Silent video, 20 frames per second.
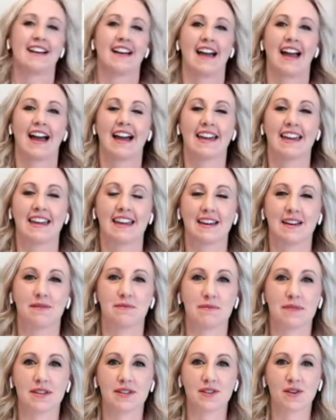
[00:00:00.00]
I
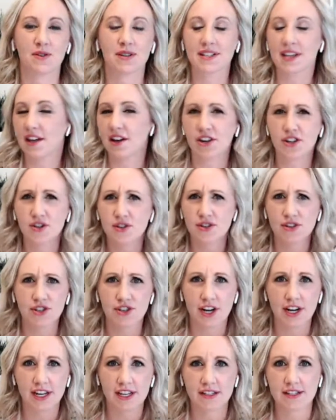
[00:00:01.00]
am so excited to do this
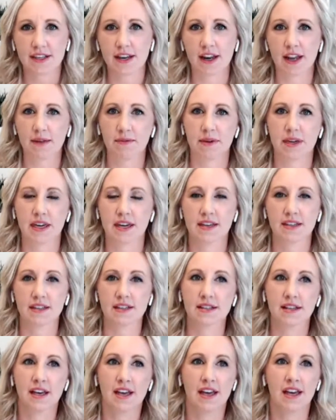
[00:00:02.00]
training today because